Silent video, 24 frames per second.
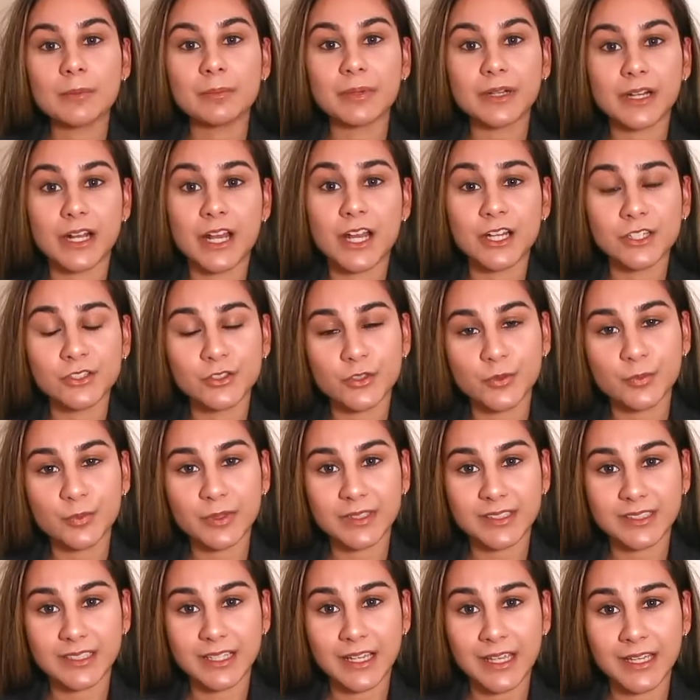But
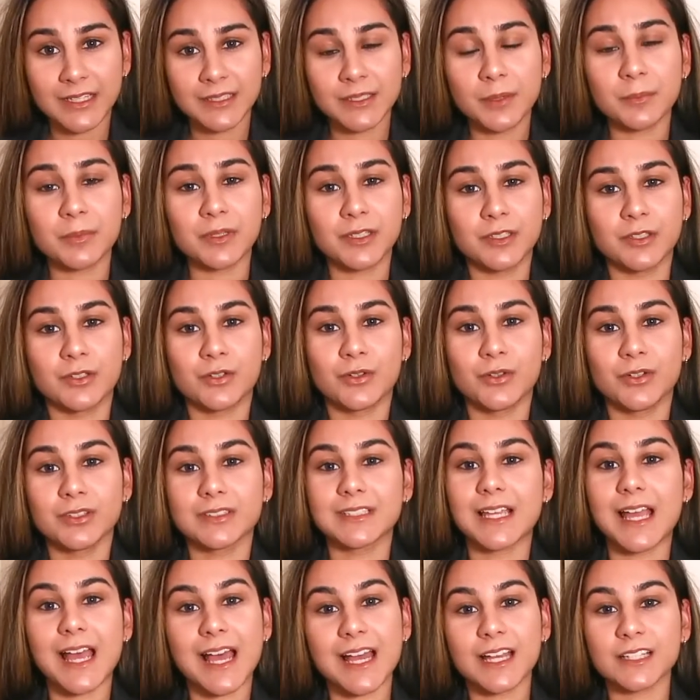100% be sure
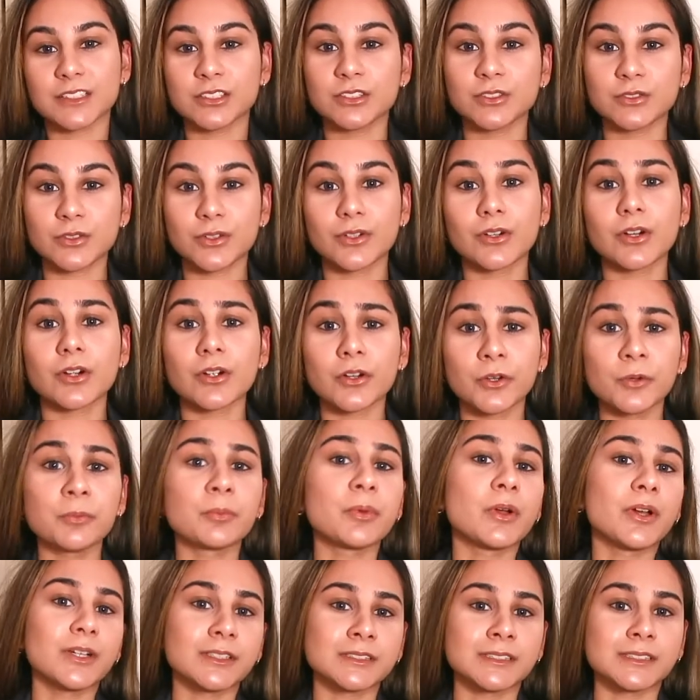to add your own
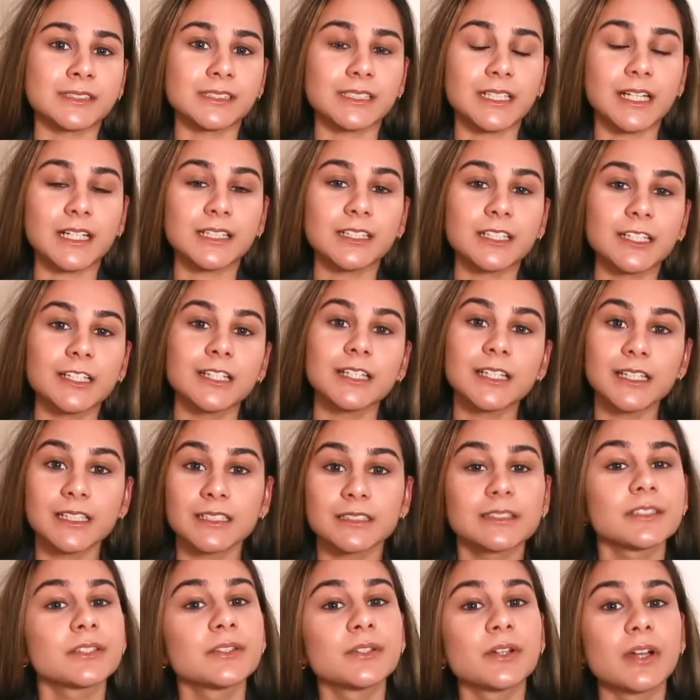personality
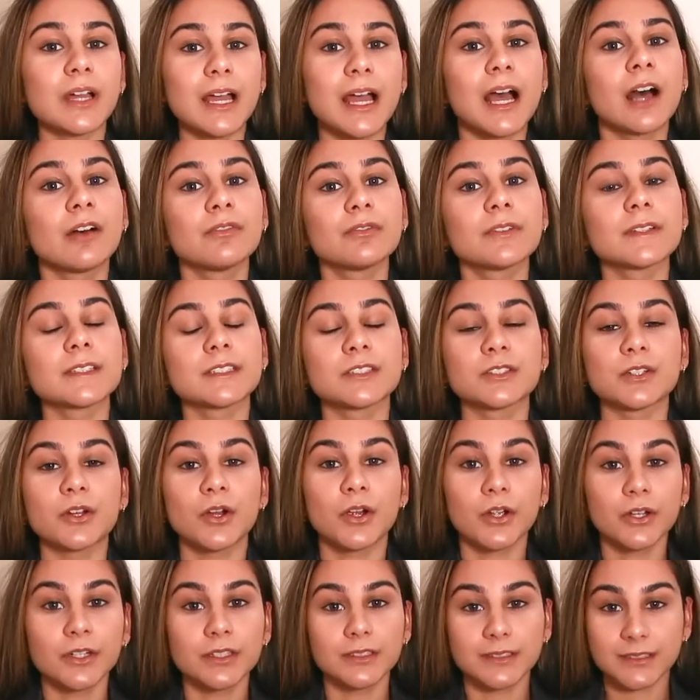into your outfits, your
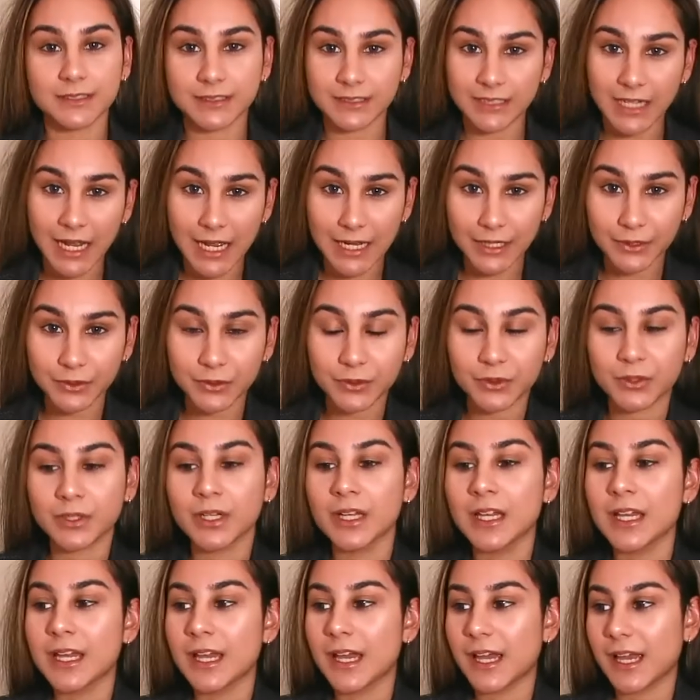own style,
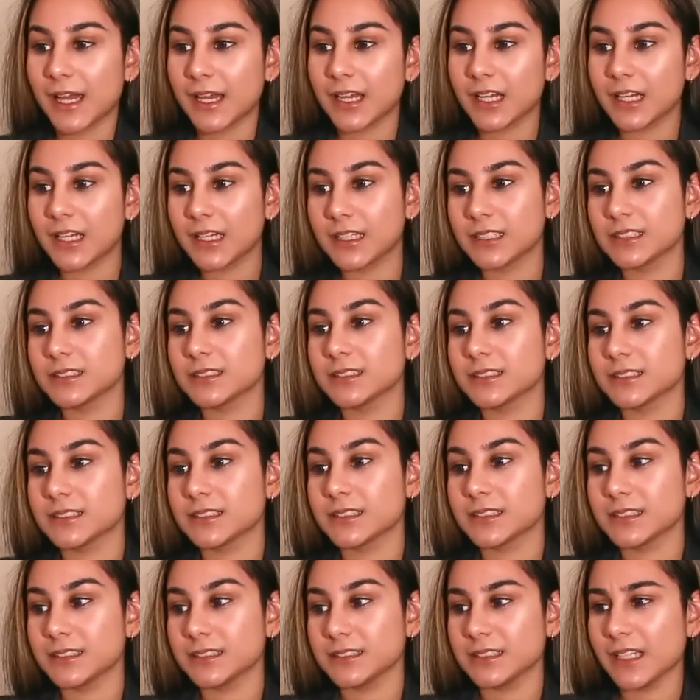
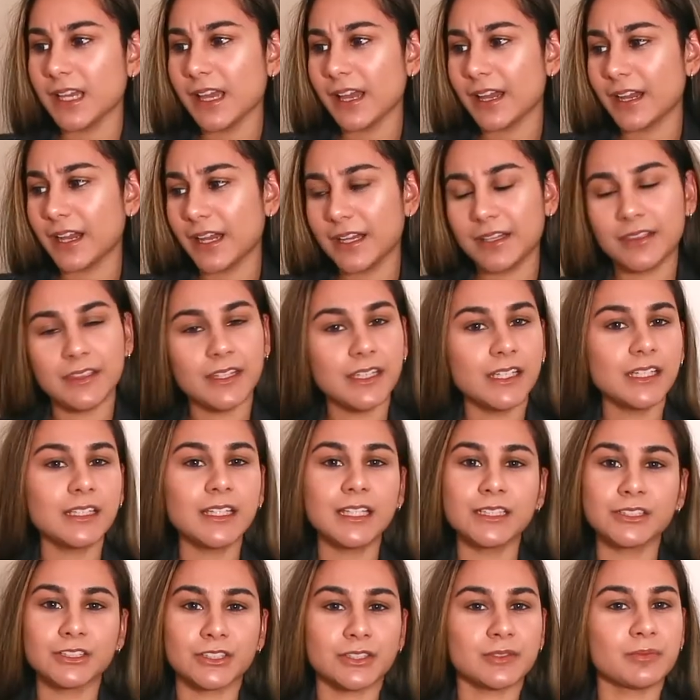and yeah, I think
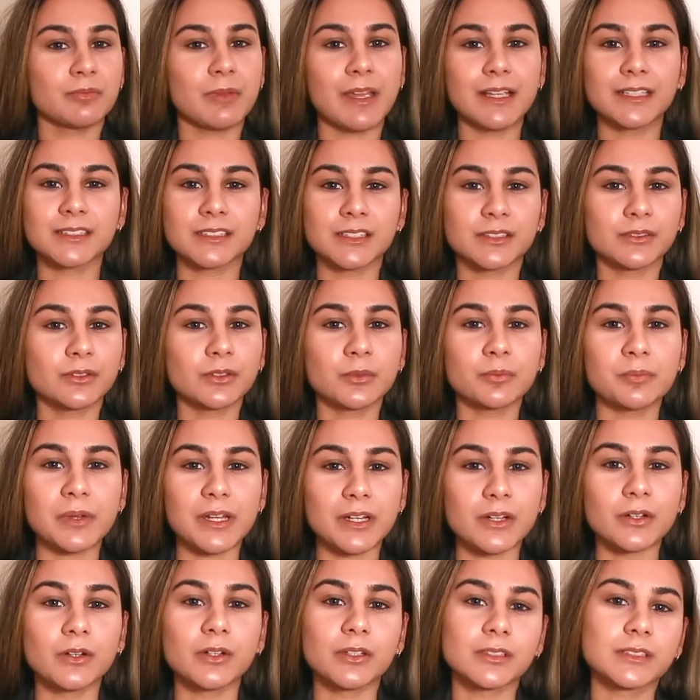that just makes it look
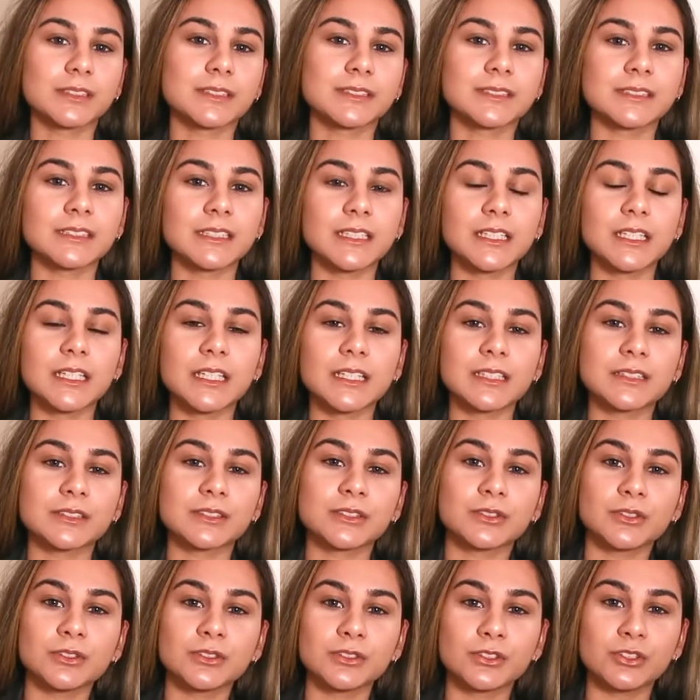better. Honestly, it
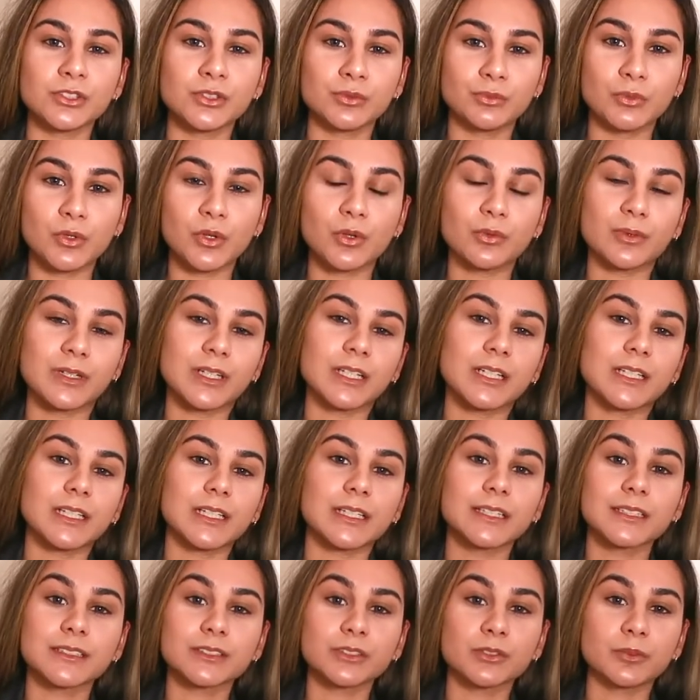suits you more when it
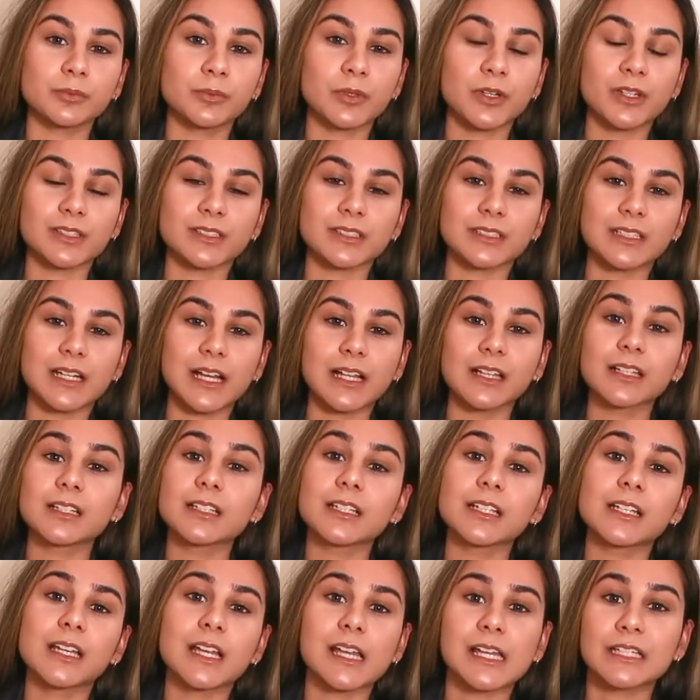is your
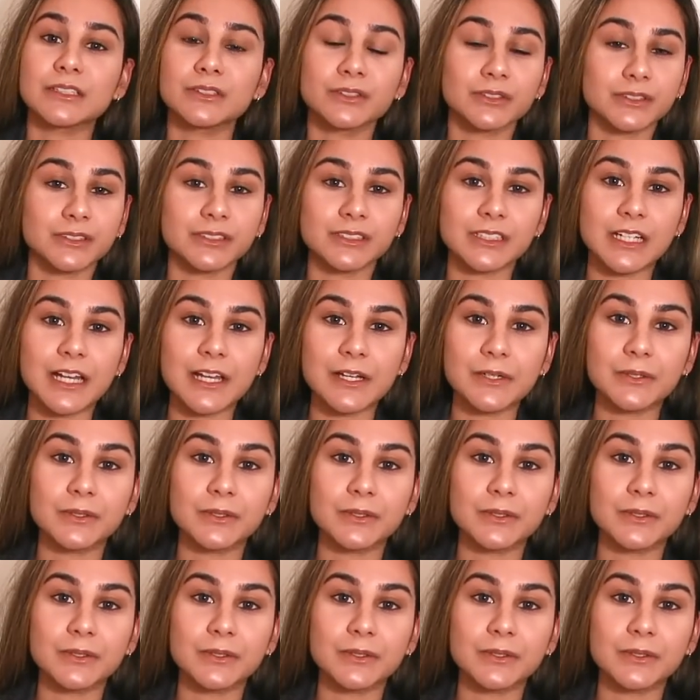personality and your style.